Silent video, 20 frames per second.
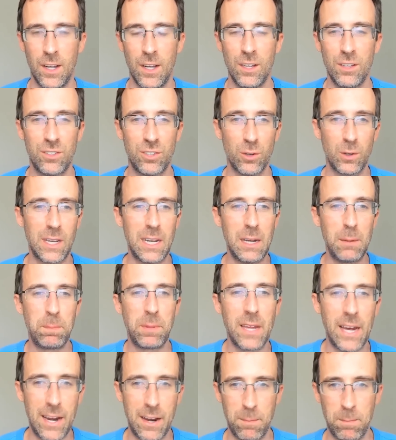So keep
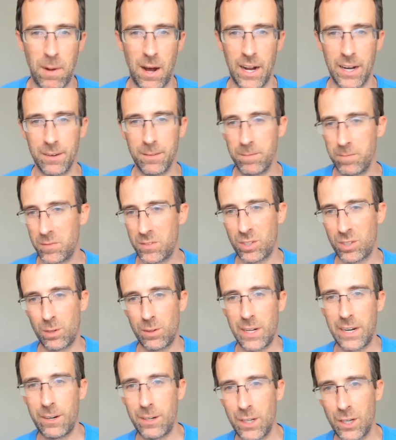that in mind. So
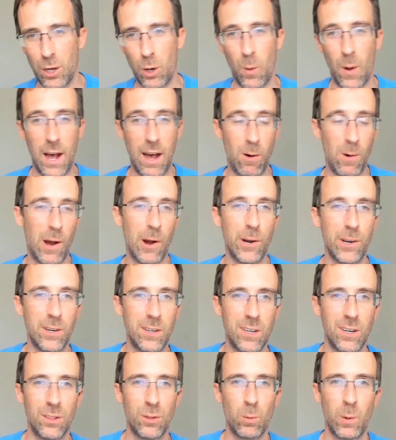there you go. How hard
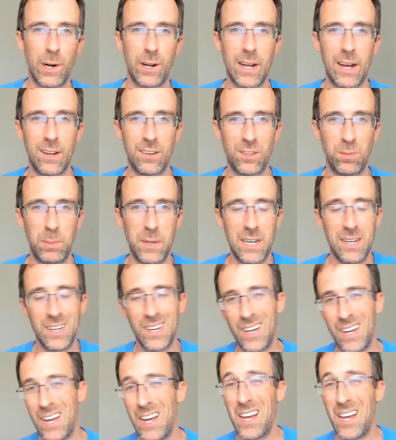should the workouts be?